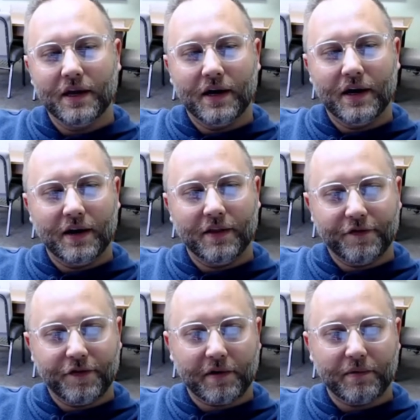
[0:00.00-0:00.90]
Uh, the
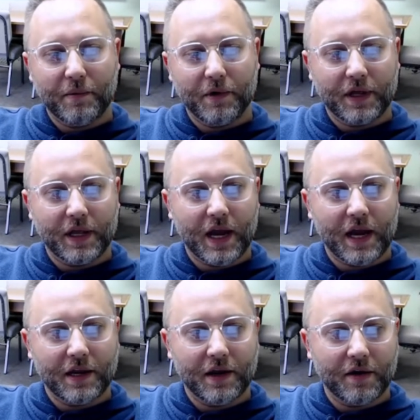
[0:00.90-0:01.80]
first one we're looking
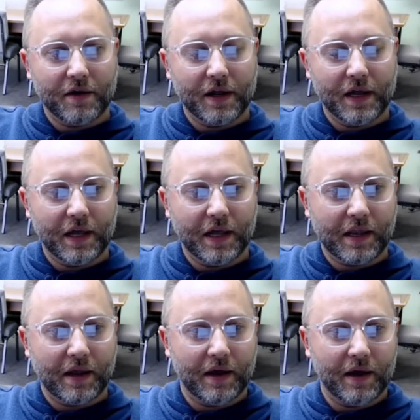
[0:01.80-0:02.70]
at here
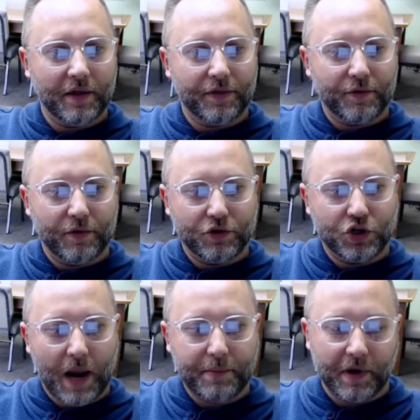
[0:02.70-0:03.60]
is uh, through
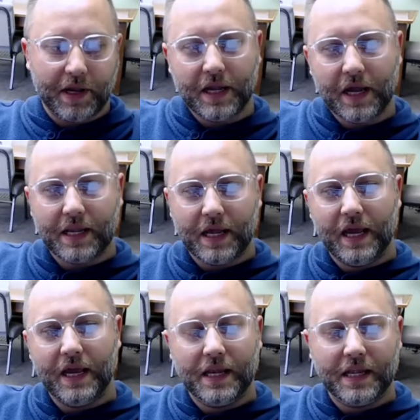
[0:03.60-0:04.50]
chapter six
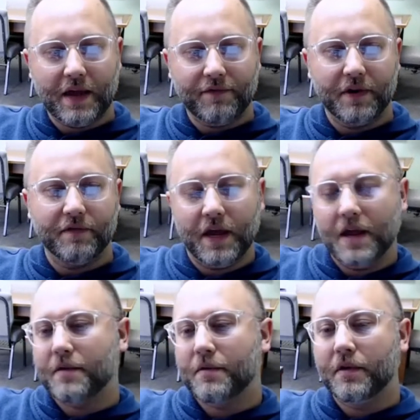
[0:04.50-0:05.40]
and seven of
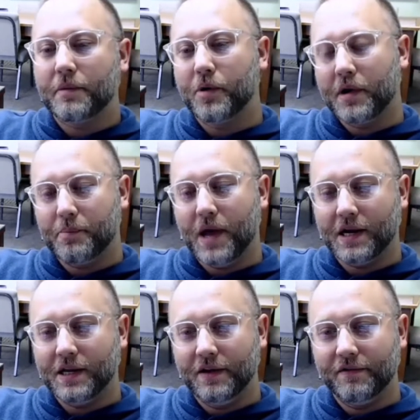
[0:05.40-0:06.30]
Israel's
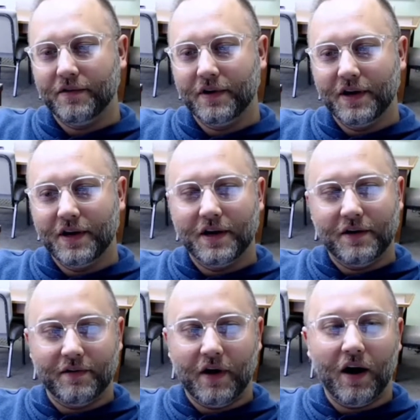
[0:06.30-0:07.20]
perspective
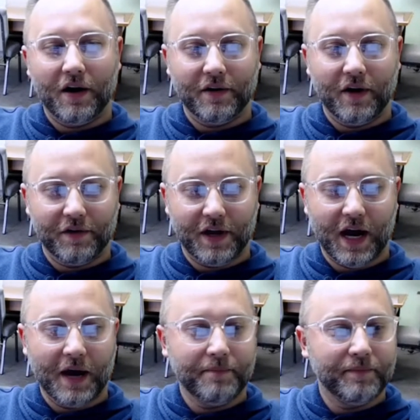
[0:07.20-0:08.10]
of, on, of
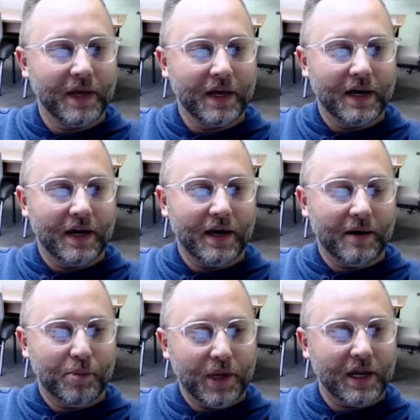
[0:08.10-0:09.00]
God. Uh,
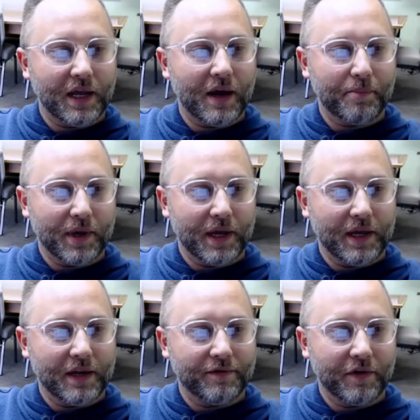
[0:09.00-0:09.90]
beginning up
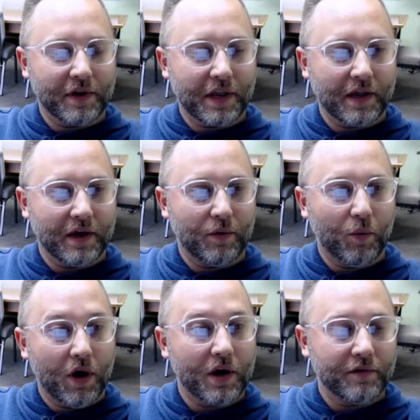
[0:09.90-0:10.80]
in verse uh,
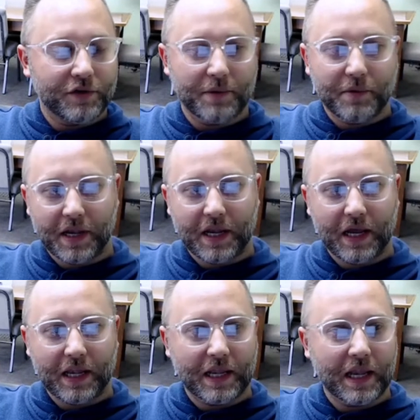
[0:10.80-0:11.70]
one of chapter
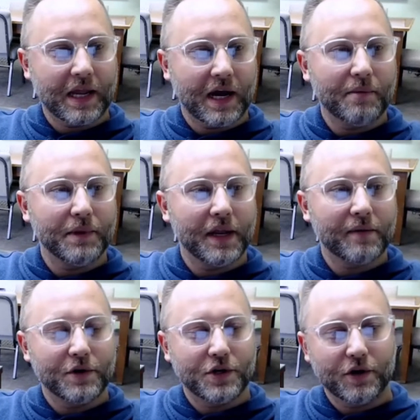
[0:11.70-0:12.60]
six, it says, "Come, let us
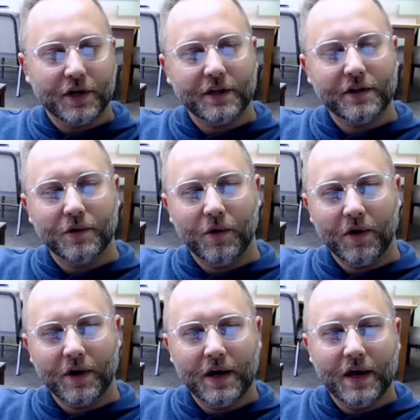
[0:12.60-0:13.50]
return unto the
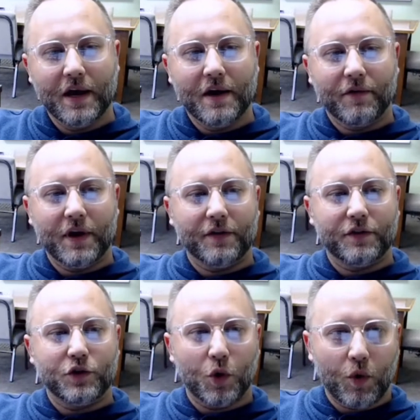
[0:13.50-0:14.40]
Lord, for He hath
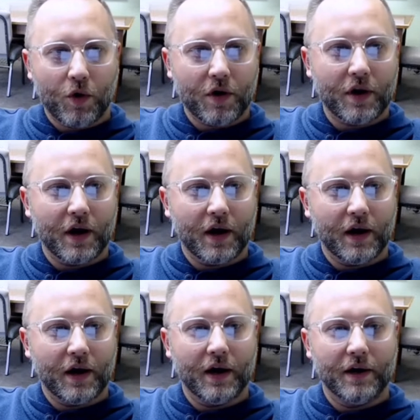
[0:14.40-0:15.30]
torn,
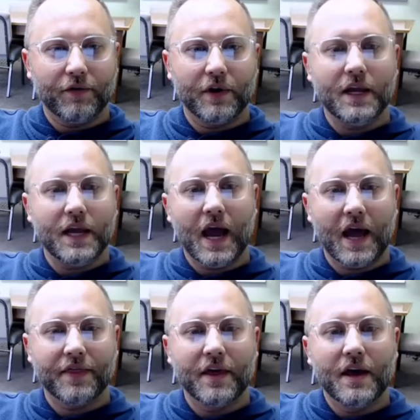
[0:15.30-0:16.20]
uh, for He
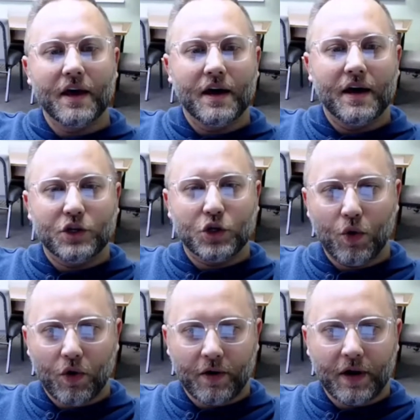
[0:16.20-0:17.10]
hath
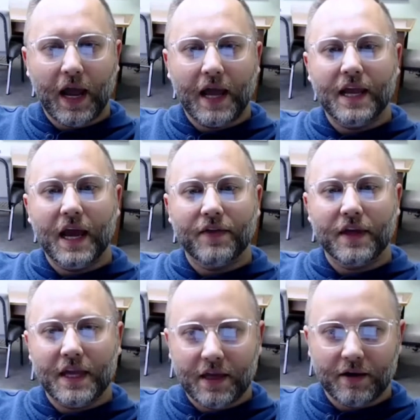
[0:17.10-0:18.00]
torn, and He hath
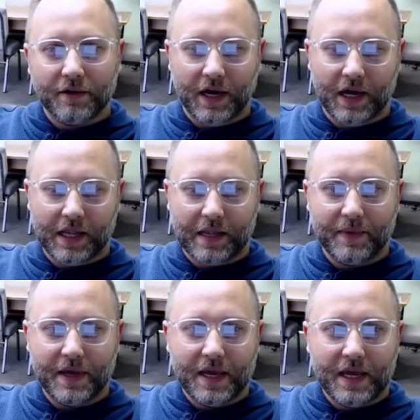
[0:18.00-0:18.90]
healed us.
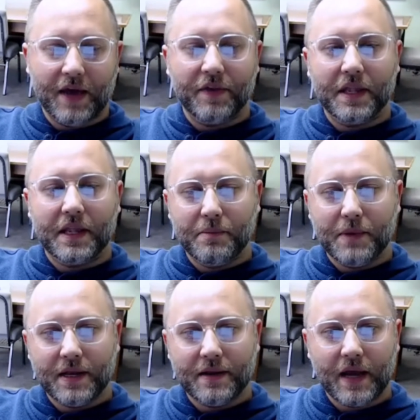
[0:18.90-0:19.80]
He hath
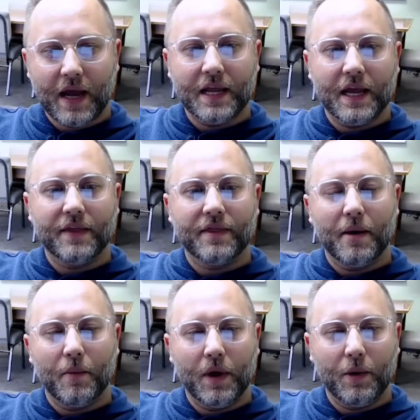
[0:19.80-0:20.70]
smitten, and He hath.
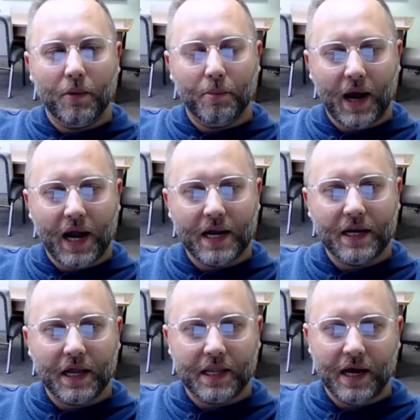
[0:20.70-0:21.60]
We will bind
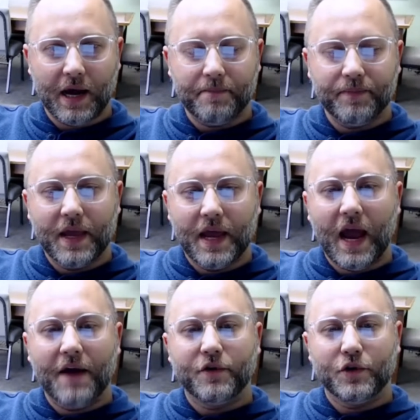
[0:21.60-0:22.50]
us up.
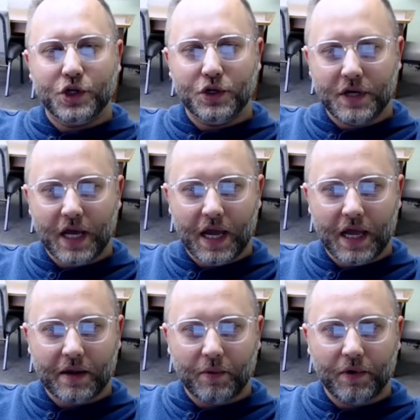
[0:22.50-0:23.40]
After two
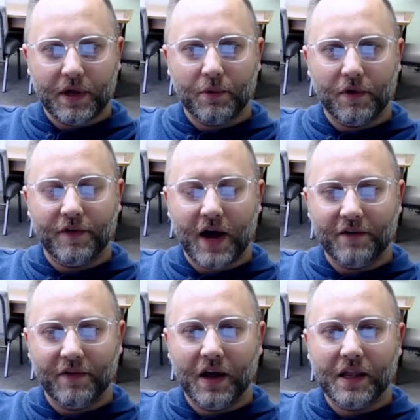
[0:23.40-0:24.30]
days will he
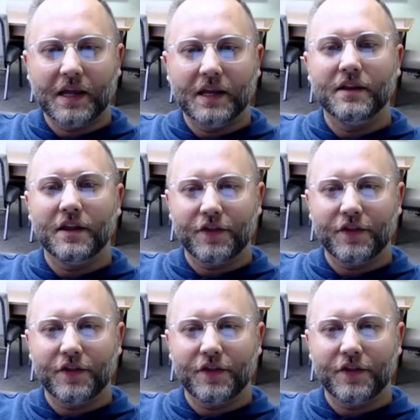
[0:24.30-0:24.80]
revive us, and in the